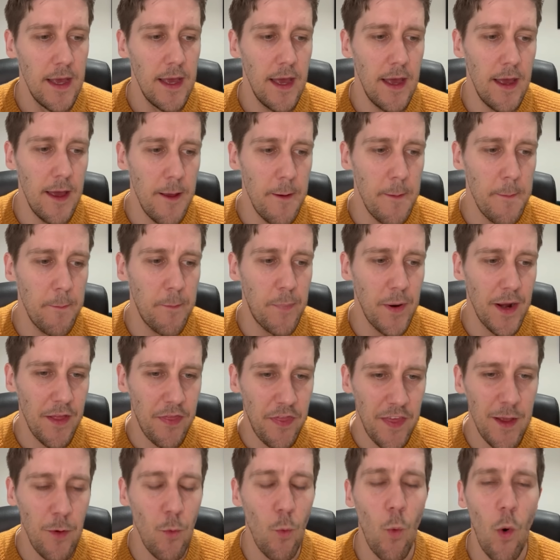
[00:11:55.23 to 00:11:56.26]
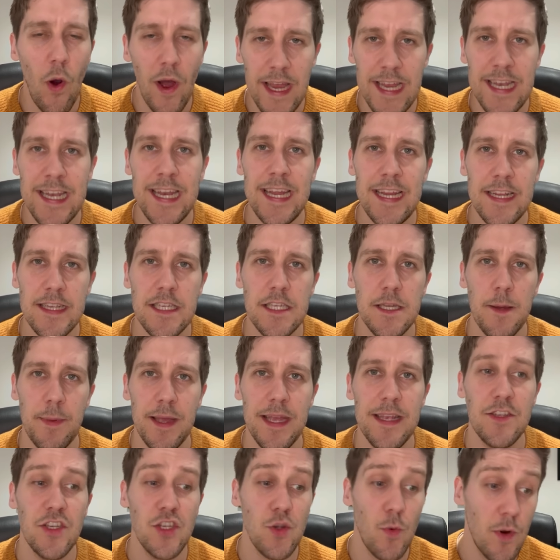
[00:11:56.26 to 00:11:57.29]
but I think what he needs to
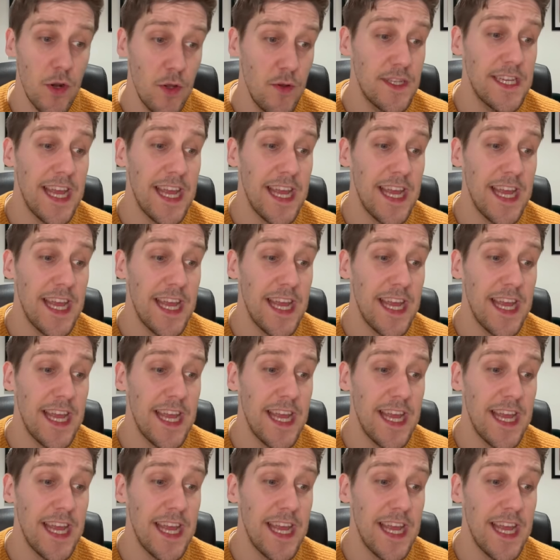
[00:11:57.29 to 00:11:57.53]
be is someone who